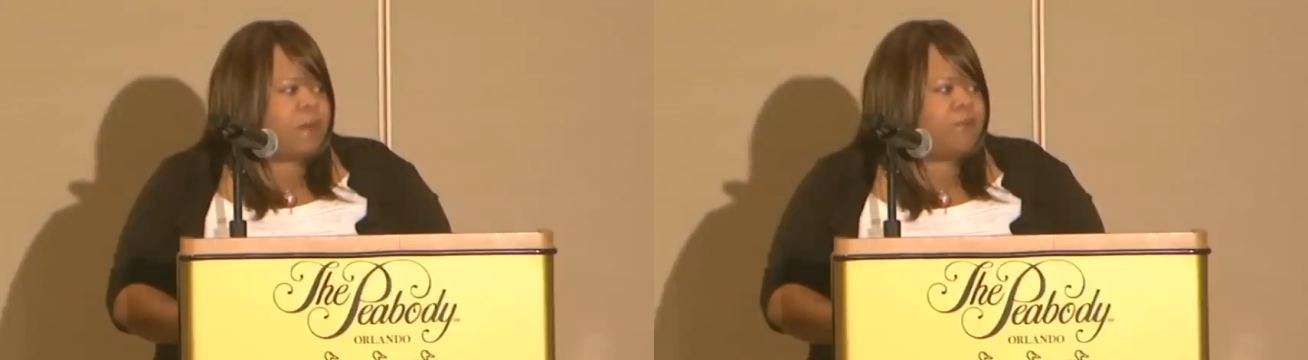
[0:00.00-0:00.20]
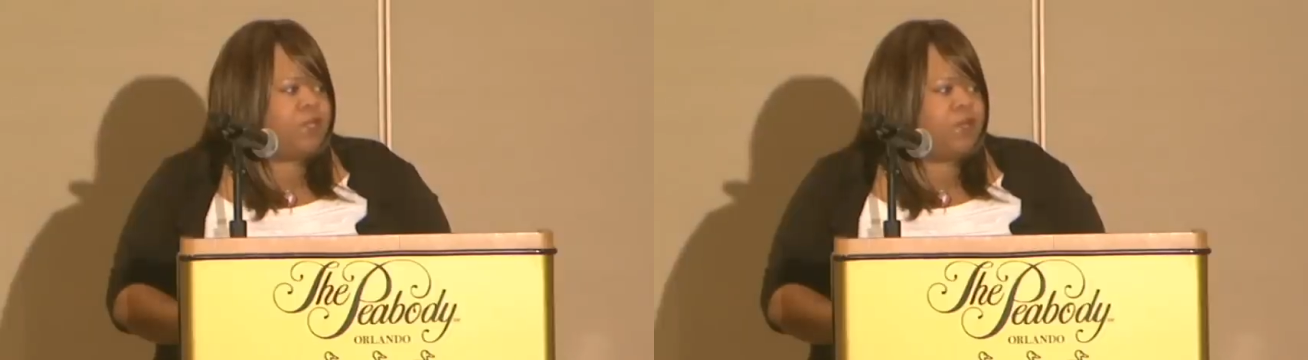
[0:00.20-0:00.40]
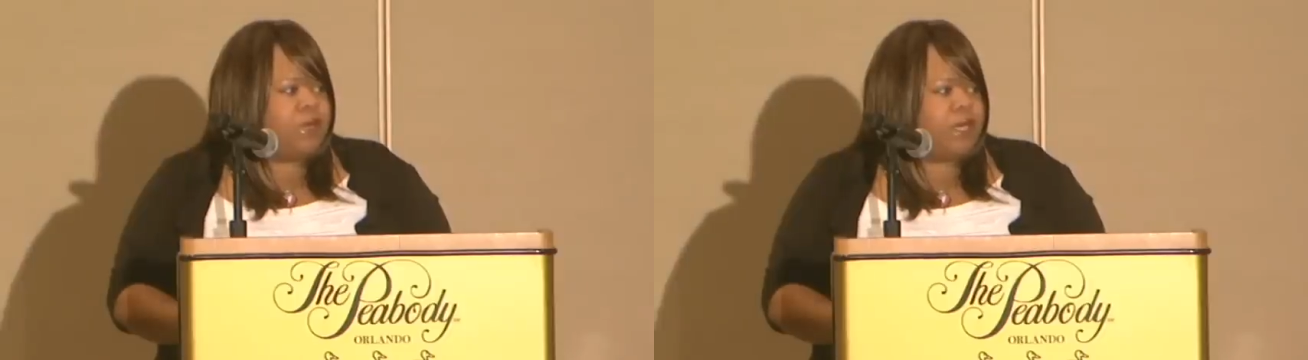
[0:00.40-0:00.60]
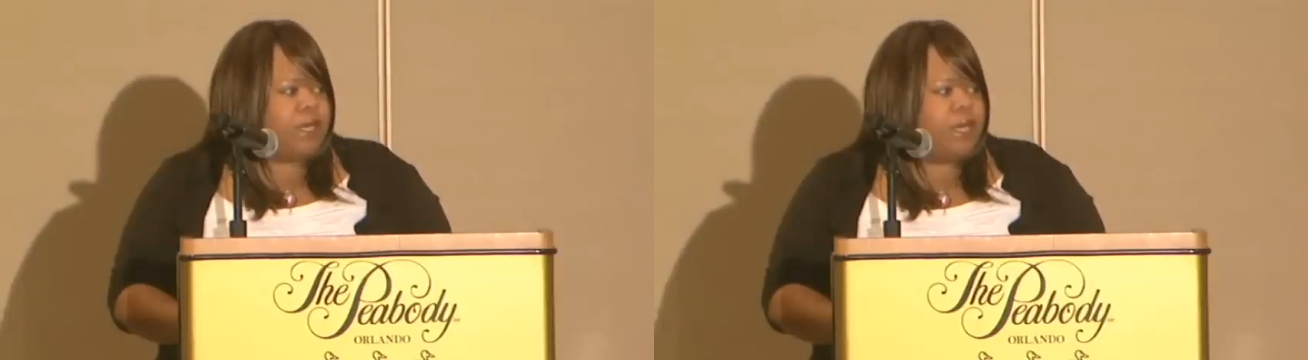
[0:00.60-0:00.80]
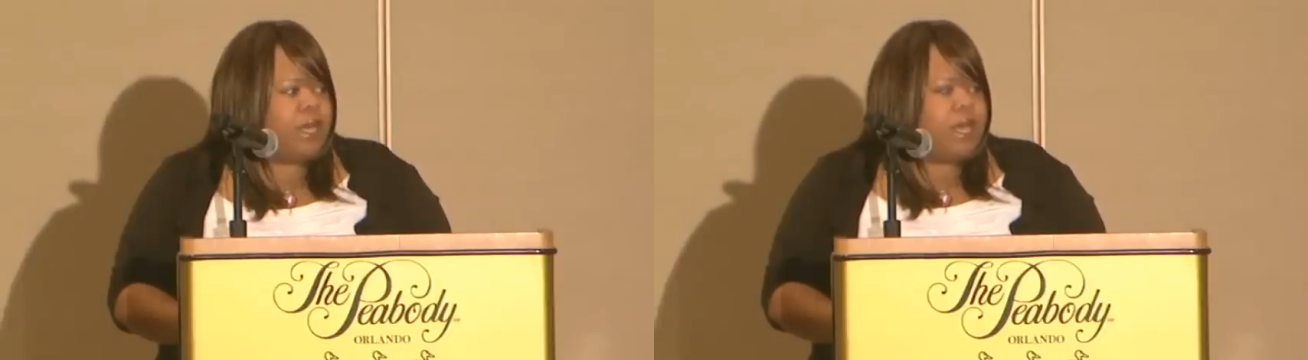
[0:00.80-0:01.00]

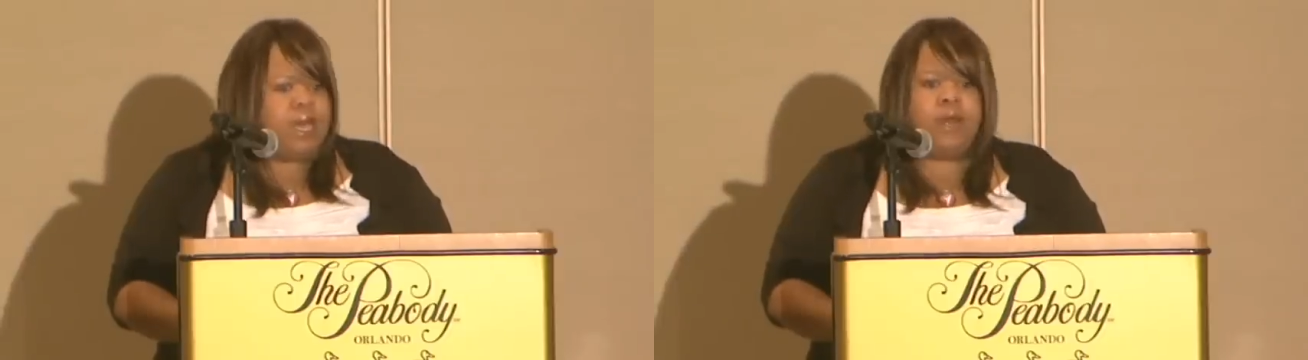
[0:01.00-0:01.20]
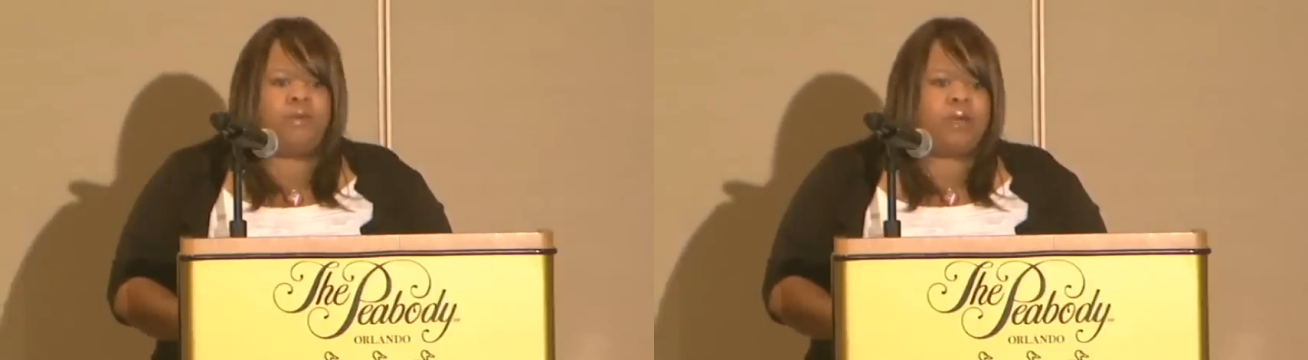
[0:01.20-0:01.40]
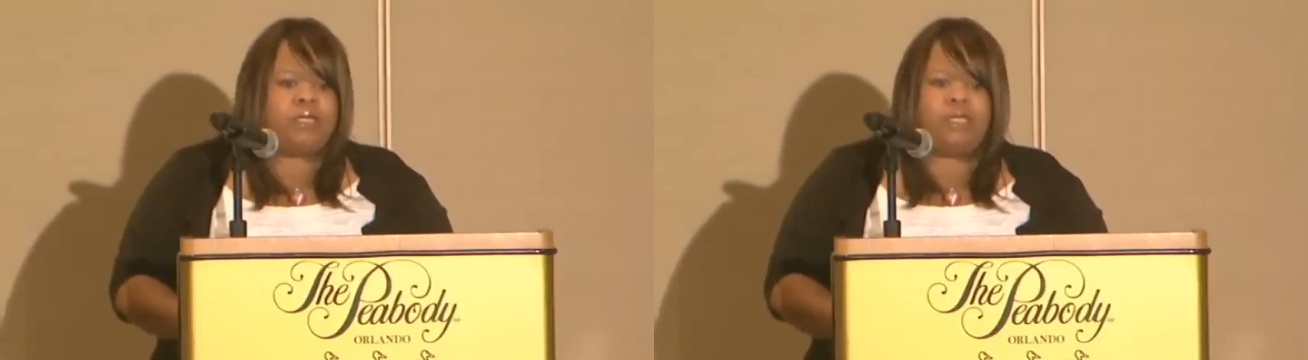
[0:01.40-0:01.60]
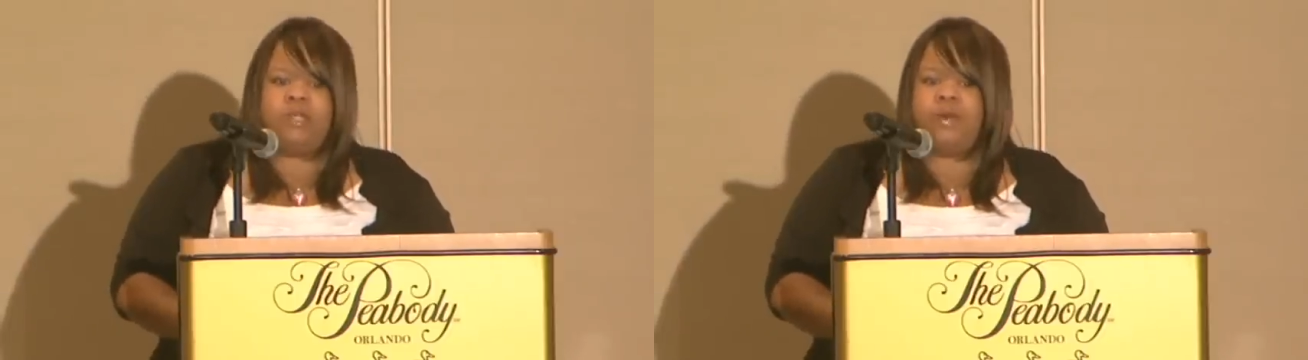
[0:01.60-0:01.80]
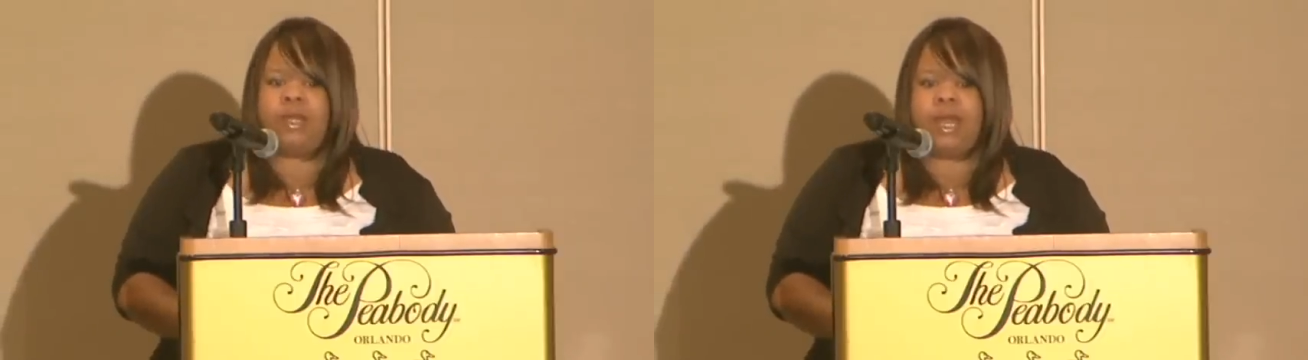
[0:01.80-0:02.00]
opportunity. And it wasn't
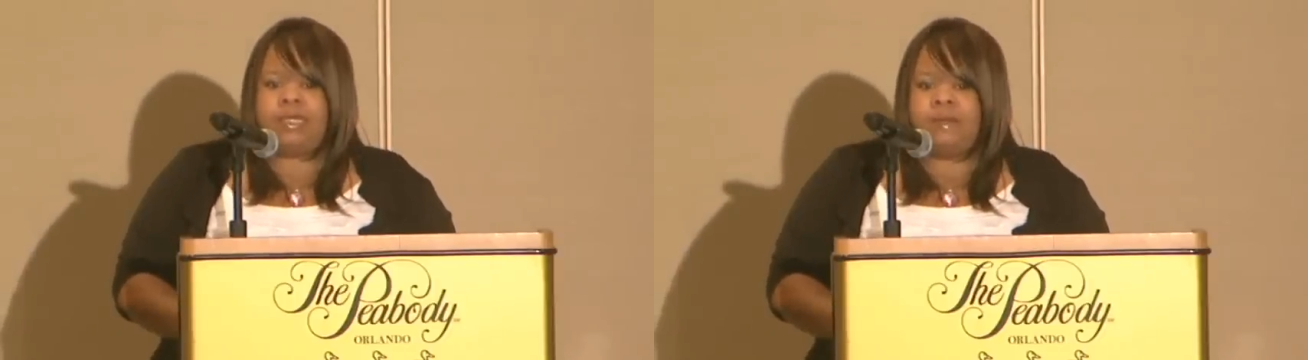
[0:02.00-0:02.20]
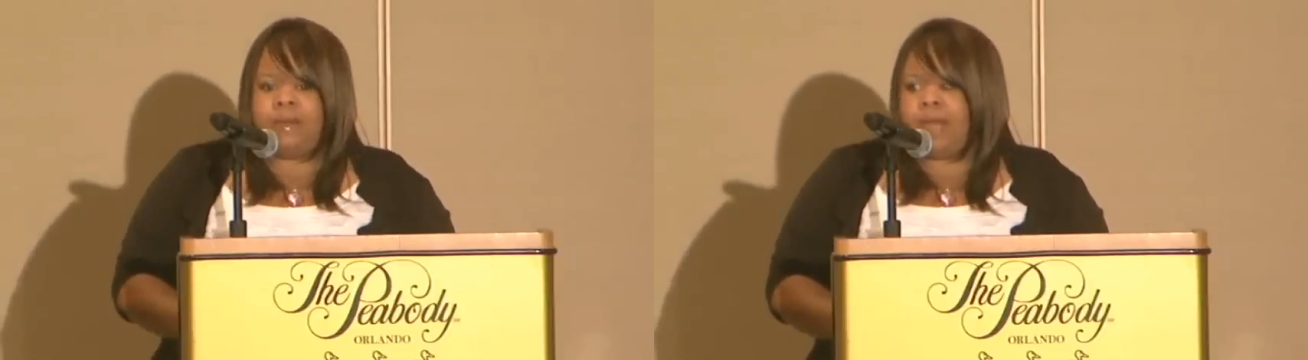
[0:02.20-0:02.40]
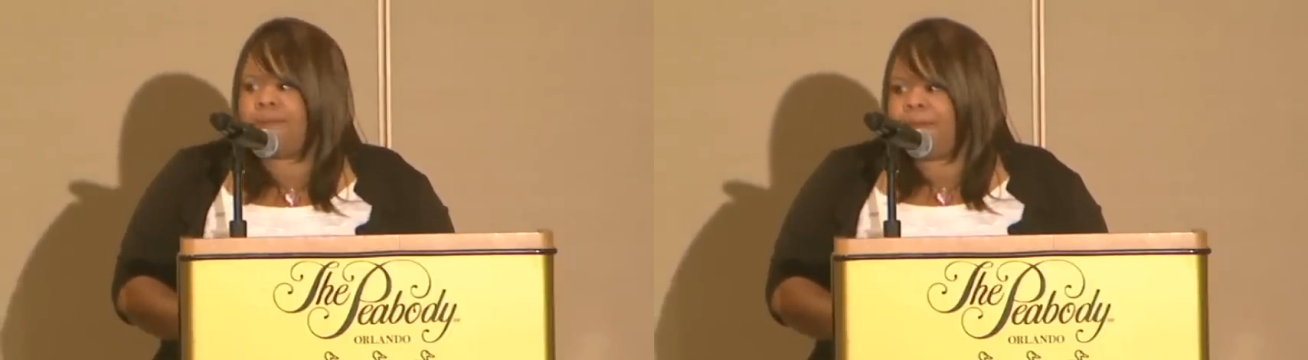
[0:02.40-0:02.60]
to elect a black